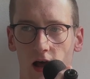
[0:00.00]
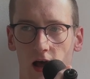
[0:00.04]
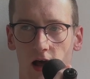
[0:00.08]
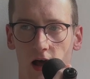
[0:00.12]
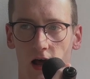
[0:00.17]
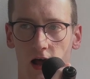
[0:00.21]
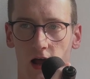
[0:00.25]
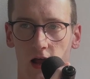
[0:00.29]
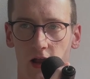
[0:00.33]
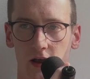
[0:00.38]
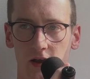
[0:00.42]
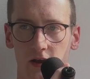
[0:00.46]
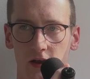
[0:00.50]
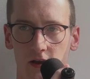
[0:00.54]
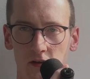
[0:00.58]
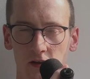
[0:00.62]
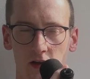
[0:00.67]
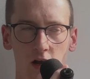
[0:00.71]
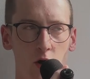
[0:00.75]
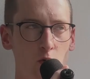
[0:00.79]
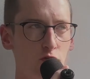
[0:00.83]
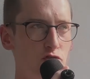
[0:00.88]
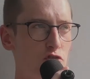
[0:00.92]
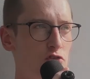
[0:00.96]
And,
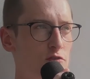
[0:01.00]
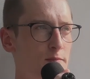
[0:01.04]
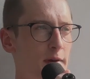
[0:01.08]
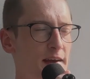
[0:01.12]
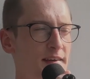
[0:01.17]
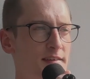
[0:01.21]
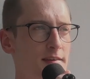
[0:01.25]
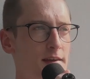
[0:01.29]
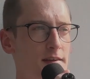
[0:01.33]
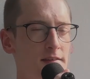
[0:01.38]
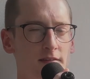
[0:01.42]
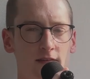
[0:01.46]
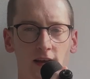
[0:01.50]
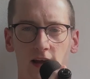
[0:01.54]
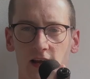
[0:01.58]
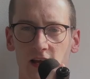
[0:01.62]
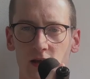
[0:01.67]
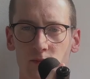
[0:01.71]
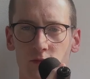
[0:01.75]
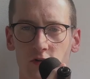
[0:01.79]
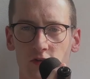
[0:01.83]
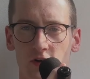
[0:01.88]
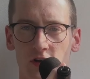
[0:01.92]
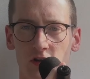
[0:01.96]
it just makes sense that
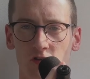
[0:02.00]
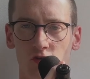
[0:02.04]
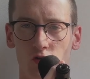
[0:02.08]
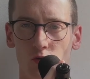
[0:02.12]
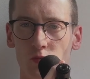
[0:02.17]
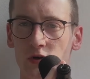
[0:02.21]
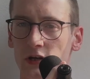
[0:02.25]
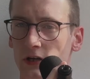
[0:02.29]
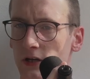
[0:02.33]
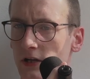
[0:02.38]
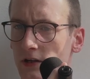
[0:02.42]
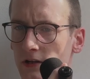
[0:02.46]
immigrants coming